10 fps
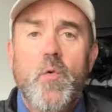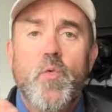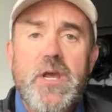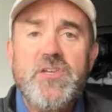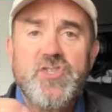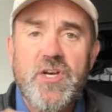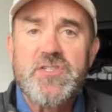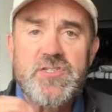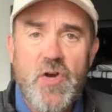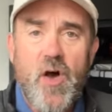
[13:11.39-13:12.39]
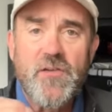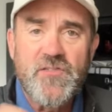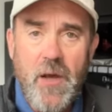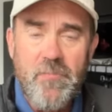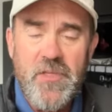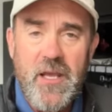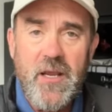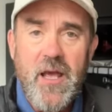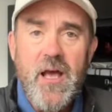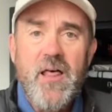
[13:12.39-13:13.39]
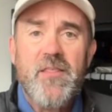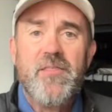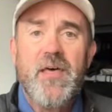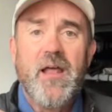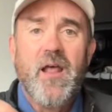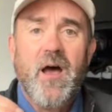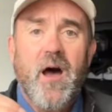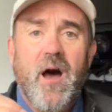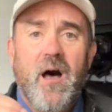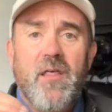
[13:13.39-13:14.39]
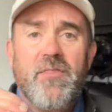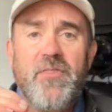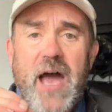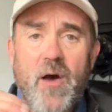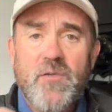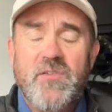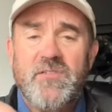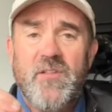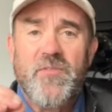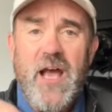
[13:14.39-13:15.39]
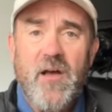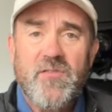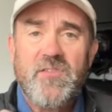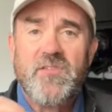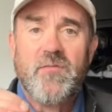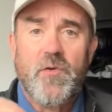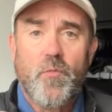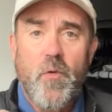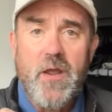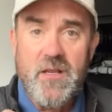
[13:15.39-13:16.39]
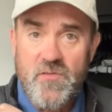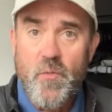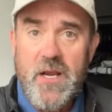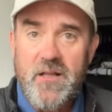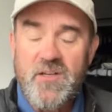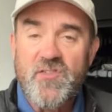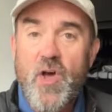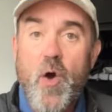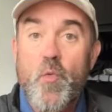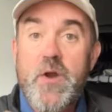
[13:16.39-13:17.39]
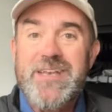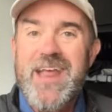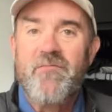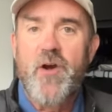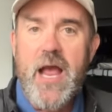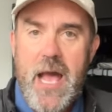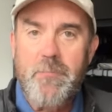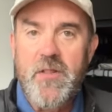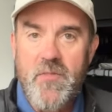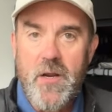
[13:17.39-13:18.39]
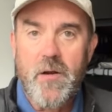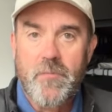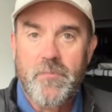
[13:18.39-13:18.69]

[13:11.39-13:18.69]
We just saw something that thousands and thousands of Israelis thought would never happen there,